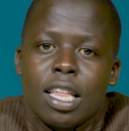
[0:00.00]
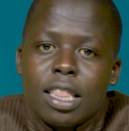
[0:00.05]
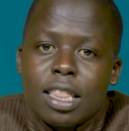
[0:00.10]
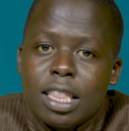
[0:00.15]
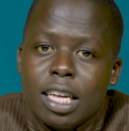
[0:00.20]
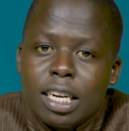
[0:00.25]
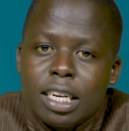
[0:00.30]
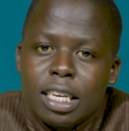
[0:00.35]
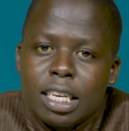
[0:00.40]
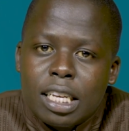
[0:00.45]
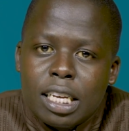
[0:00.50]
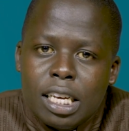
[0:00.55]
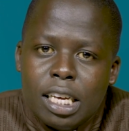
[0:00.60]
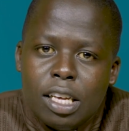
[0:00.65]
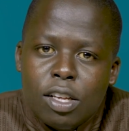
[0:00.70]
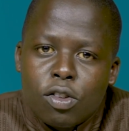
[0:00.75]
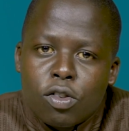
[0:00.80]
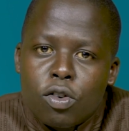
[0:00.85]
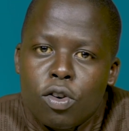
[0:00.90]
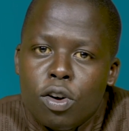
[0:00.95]
that
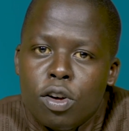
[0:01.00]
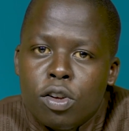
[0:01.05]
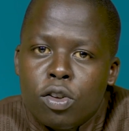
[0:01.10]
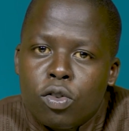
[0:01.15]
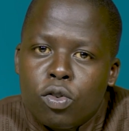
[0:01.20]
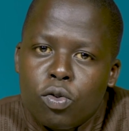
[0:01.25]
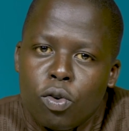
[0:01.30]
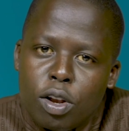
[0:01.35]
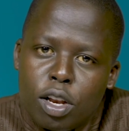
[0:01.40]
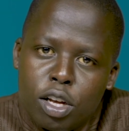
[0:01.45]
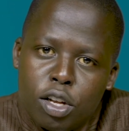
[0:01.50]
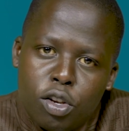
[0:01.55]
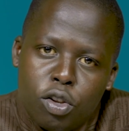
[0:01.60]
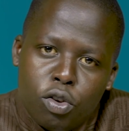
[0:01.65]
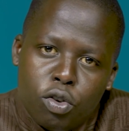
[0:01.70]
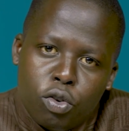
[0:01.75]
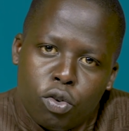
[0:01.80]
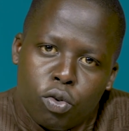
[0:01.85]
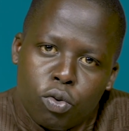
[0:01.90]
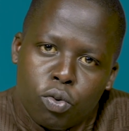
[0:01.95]
is going to lead
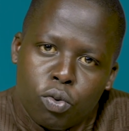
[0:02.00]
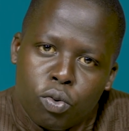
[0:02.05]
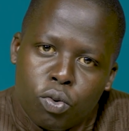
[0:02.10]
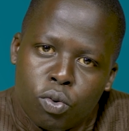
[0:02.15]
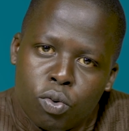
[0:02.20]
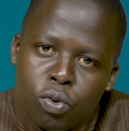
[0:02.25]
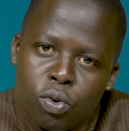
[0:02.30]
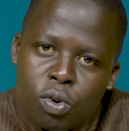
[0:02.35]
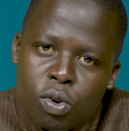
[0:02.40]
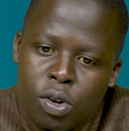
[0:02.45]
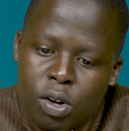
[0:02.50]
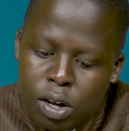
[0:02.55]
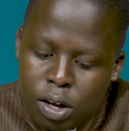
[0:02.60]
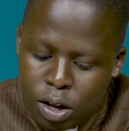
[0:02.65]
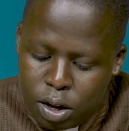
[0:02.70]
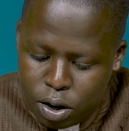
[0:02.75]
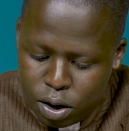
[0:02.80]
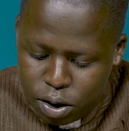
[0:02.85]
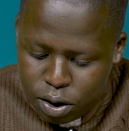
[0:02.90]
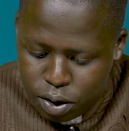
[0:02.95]
you to
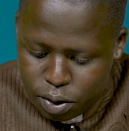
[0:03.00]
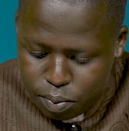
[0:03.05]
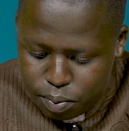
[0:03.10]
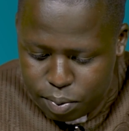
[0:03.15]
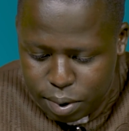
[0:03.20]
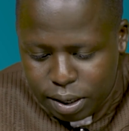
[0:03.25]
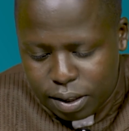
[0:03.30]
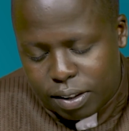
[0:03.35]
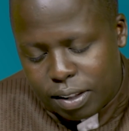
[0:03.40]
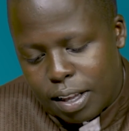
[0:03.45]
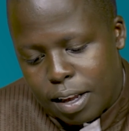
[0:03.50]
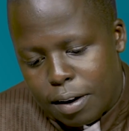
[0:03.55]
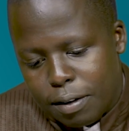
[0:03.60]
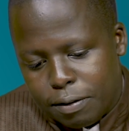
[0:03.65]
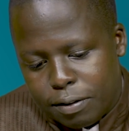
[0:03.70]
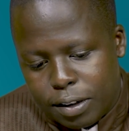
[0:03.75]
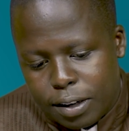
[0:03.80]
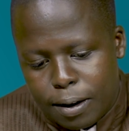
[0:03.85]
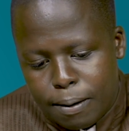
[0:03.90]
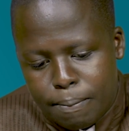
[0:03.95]
be
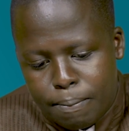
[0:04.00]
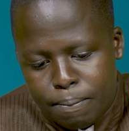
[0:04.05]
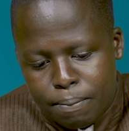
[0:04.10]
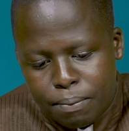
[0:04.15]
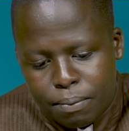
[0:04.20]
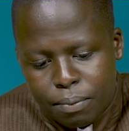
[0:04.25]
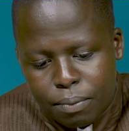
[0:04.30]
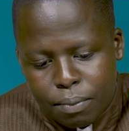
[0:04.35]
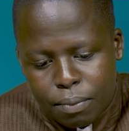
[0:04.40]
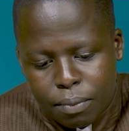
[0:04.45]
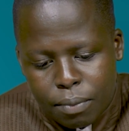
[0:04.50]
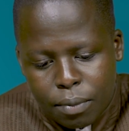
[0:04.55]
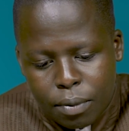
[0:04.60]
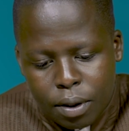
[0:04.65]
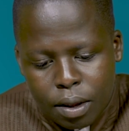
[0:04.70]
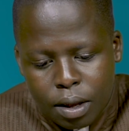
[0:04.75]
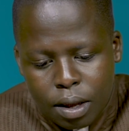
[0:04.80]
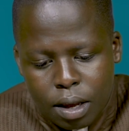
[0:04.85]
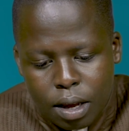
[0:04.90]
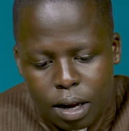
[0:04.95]
saved.
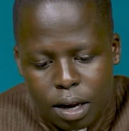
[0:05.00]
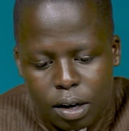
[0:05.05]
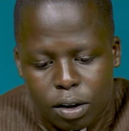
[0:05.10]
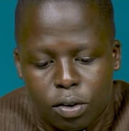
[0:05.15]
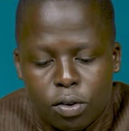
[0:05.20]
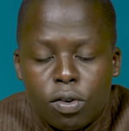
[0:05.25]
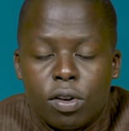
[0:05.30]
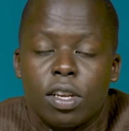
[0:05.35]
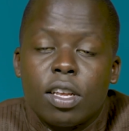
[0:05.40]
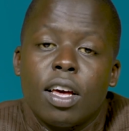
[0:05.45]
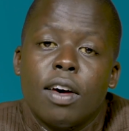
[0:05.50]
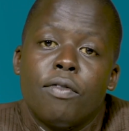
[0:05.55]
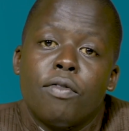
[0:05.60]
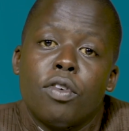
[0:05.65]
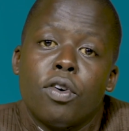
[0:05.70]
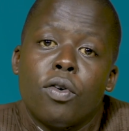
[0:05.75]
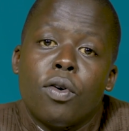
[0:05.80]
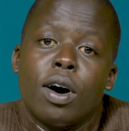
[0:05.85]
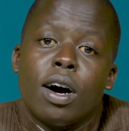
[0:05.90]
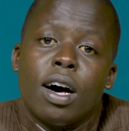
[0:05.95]
And so, dear
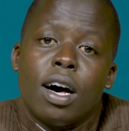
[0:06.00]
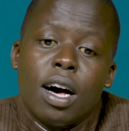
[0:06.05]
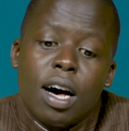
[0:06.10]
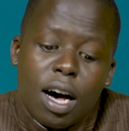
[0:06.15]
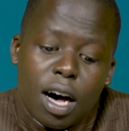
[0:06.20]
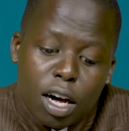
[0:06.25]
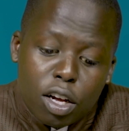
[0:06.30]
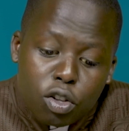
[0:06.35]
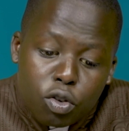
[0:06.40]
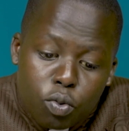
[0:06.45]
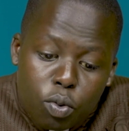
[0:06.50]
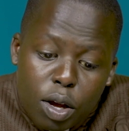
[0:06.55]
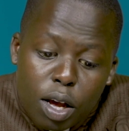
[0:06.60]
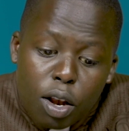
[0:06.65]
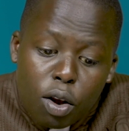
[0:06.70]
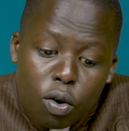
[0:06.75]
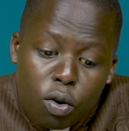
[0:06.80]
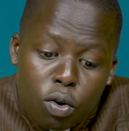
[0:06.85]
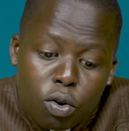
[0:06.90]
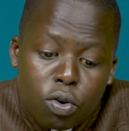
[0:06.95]
viewer, as we
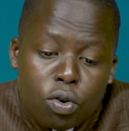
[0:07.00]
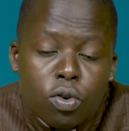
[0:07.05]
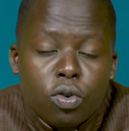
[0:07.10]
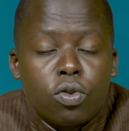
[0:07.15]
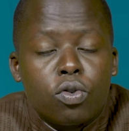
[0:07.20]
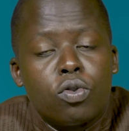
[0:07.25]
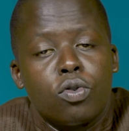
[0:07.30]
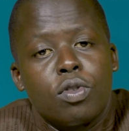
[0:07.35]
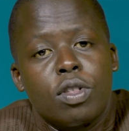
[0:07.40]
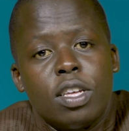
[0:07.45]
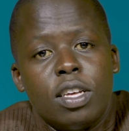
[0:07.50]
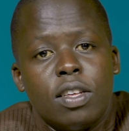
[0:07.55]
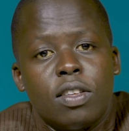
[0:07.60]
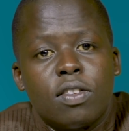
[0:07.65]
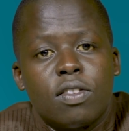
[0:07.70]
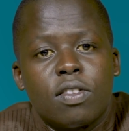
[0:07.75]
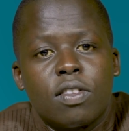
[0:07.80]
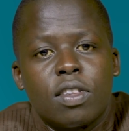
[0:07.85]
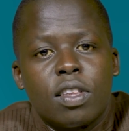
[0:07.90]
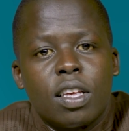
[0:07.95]
look to
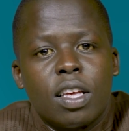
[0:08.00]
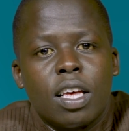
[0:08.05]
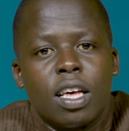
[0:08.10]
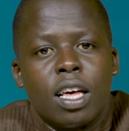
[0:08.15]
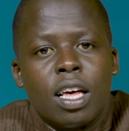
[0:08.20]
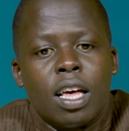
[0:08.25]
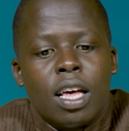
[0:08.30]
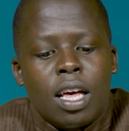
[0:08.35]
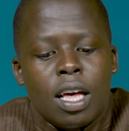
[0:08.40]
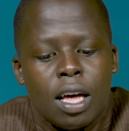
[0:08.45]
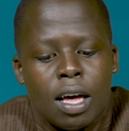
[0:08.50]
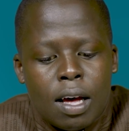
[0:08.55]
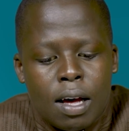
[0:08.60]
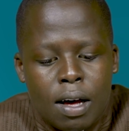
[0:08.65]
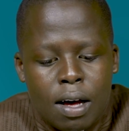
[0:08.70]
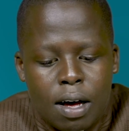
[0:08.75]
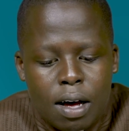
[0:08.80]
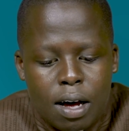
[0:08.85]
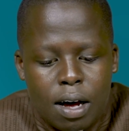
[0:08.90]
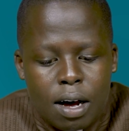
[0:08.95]
this,
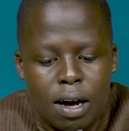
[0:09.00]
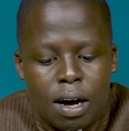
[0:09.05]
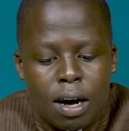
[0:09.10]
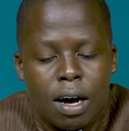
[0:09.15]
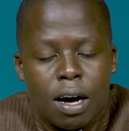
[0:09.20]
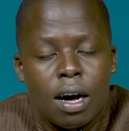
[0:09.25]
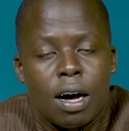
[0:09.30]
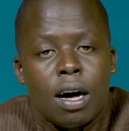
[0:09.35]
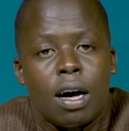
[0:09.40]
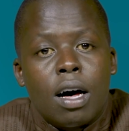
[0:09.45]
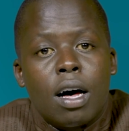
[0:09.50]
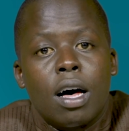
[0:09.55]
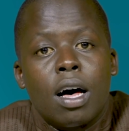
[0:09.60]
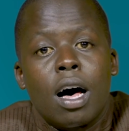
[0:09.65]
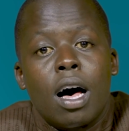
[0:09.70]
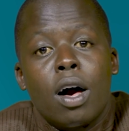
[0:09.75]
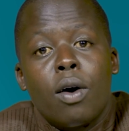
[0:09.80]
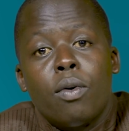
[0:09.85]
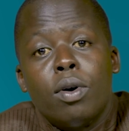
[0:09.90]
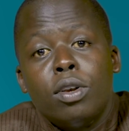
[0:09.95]
uh,
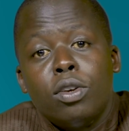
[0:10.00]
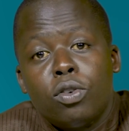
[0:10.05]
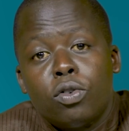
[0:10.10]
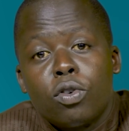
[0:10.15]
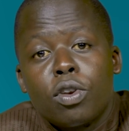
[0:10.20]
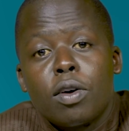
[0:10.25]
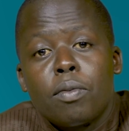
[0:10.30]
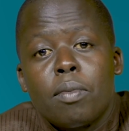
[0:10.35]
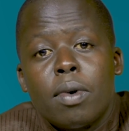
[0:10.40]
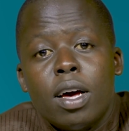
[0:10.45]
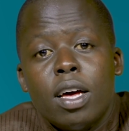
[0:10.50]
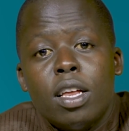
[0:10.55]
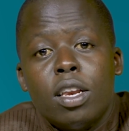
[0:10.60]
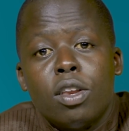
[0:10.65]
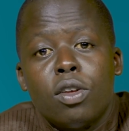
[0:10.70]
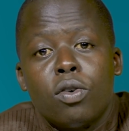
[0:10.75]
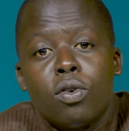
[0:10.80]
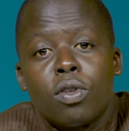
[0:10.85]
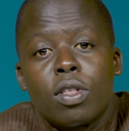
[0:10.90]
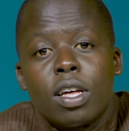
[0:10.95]
I want to
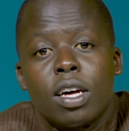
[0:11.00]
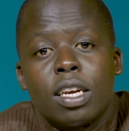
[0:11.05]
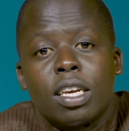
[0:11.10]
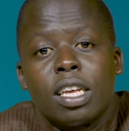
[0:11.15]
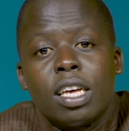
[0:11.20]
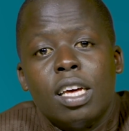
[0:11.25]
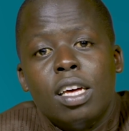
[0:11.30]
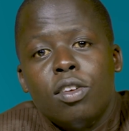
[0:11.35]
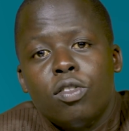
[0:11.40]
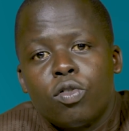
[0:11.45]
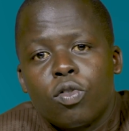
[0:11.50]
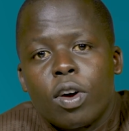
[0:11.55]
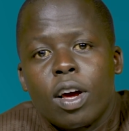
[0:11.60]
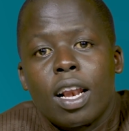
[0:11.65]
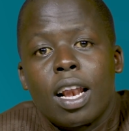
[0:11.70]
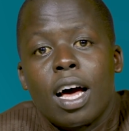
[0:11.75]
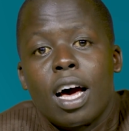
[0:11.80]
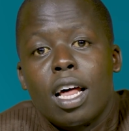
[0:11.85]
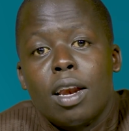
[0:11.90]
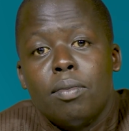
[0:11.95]
remind you that
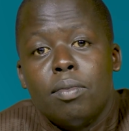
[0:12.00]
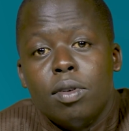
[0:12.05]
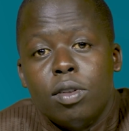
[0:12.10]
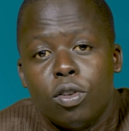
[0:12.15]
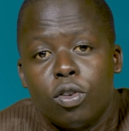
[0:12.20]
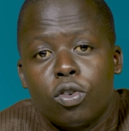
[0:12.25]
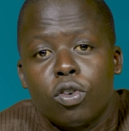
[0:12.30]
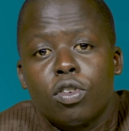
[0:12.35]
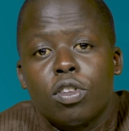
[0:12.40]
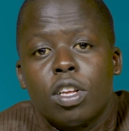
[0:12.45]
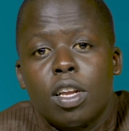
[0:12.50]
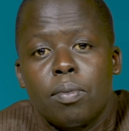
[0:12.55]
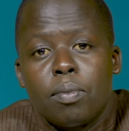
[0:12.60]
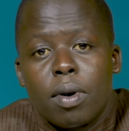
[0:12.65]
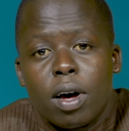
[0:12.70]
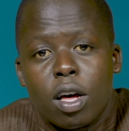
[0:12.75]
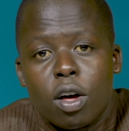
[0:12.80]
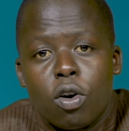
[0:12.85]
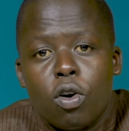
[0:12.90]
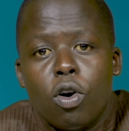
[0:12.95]
Israel had been chosen
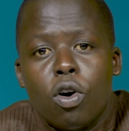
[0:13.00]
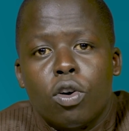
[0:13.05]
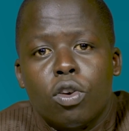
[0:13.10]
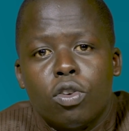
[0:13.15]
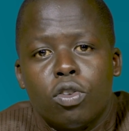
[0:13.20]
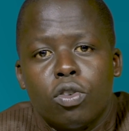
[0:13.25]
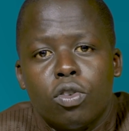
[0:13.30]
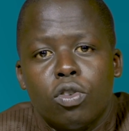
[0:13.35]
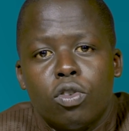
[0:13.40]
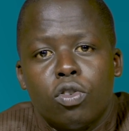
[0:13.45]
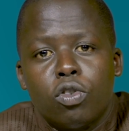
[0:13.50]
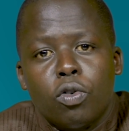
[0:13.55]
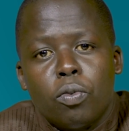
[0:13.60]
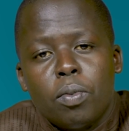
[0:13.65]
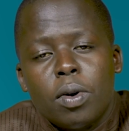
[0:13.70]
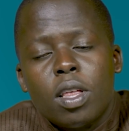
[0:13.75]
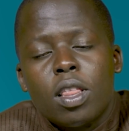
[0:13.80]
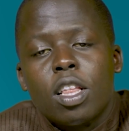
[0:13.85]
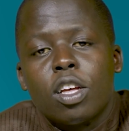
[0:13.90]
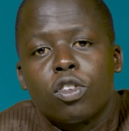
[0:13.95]
by God to
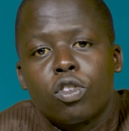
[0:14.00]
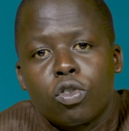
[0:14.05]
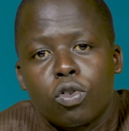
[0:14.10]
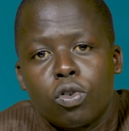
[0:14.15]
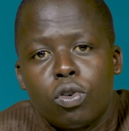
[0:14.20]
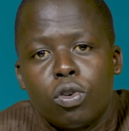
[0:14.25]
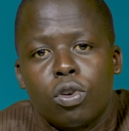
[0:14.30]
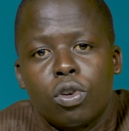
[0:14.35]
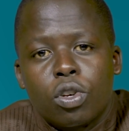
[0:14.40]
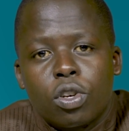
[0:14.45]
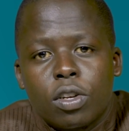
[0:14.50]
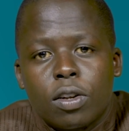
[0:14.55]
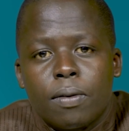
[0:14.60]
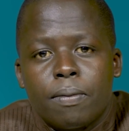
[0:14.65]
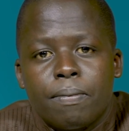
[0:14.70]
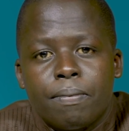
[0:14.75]
be the salt.